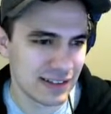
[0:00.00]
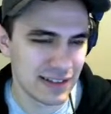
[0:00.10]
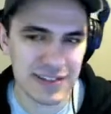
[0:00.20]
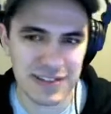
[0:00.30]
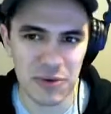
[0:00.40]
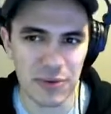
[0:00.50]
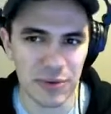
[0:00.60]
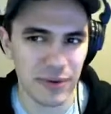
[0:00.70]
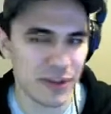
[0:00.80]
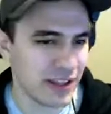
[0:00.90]
So
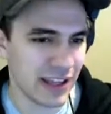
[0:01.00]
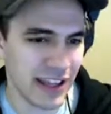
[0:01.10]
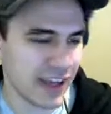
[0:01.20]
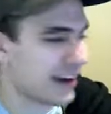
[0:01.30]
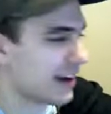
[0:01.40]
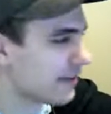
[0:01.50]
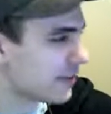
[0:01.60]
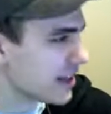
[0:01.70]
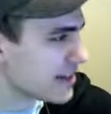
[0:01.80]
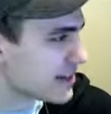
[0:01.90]
I
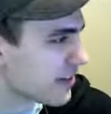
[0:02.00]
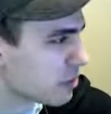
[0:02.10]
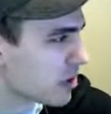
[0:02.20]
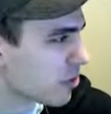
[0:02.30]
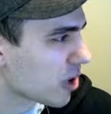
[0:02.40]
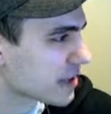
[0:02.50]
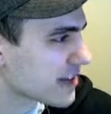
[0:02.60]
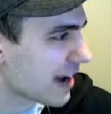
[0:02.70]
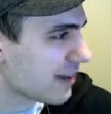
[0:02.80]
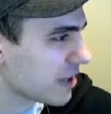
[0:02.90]
feel like he's giving me the wrong
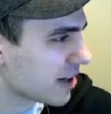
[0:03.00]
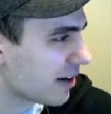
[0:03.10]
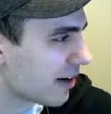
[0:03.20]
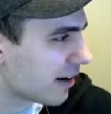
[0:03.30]
time here.